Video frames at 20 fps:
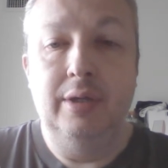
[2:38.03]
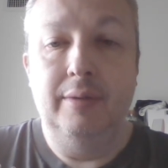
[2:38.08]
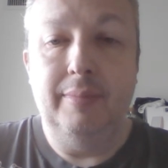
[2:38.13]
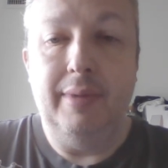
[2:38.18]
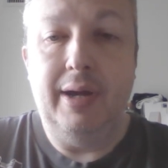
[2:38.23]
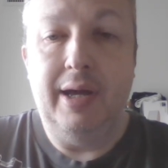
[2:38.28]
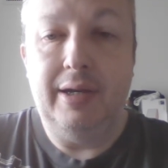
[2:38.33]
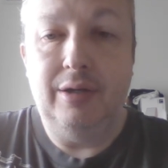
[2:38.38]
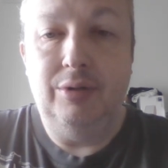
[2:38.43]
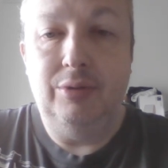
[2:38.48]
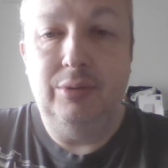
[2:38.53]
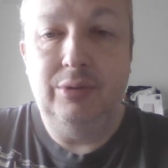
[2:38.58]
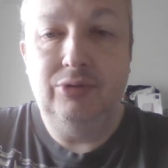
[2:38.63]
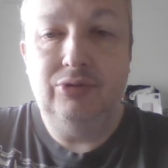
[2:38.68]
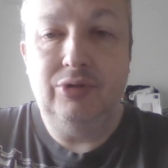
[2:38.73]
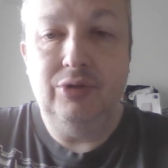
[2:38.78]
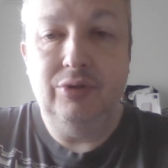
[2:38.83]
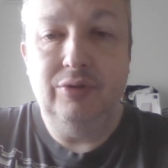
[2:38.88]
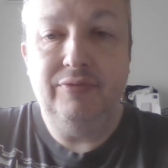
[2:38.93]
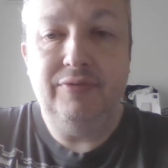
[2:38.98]
mono
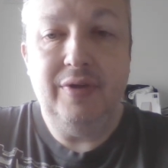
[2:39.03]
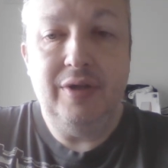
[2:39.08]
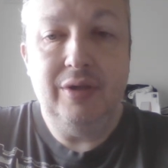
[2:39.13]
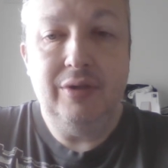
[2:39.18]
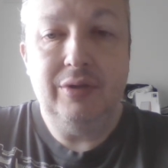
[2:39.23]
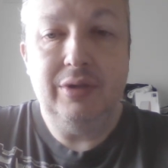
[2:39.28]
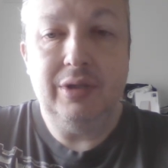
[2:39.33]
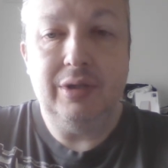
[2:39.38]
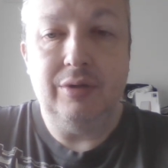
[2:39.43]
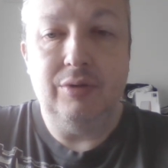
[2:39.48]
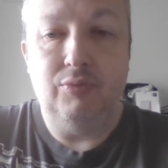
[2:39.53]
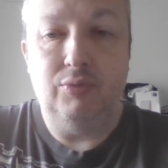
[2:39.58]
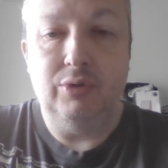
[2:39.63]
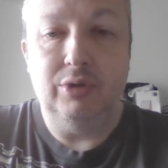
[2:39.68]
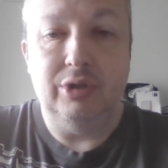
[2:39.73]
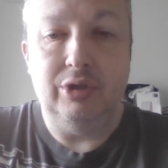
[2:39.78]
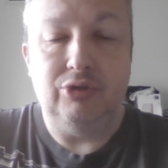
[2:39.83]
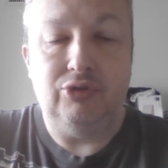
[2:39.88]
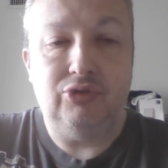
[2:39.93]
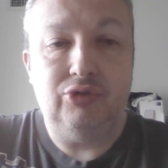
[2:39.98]
until the following
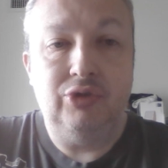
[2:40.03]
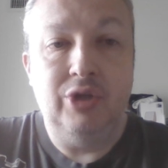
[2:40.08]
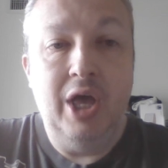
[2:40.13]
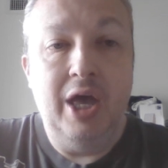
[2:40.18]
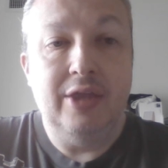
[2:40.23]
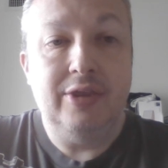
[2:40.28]
release,